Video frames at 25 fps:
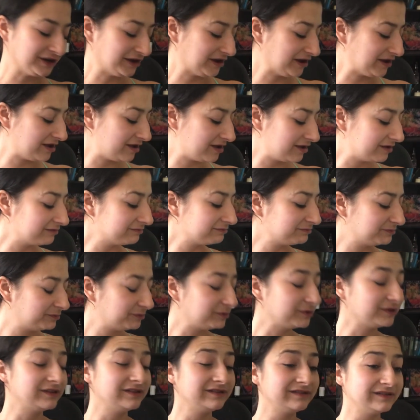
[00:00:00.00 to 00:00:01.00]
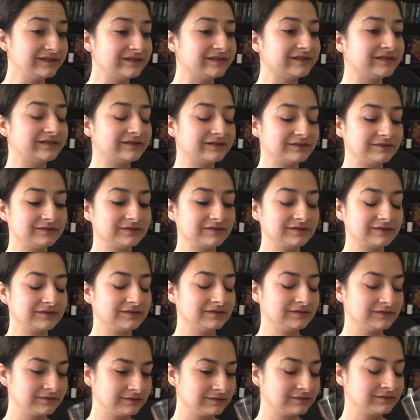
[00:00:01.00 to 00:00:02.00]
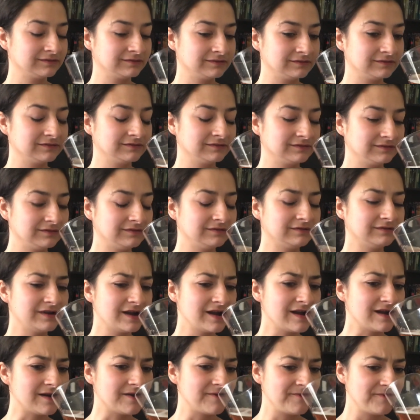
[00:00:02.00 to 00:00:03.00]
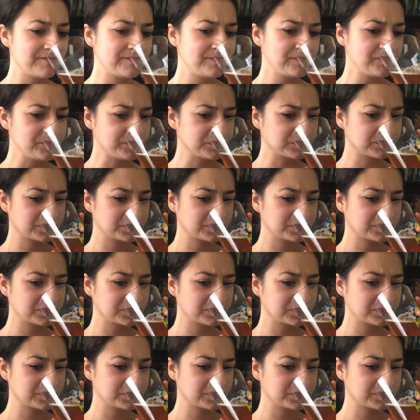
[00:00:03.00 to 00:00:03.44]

Uh, but this is yeah. Hmm.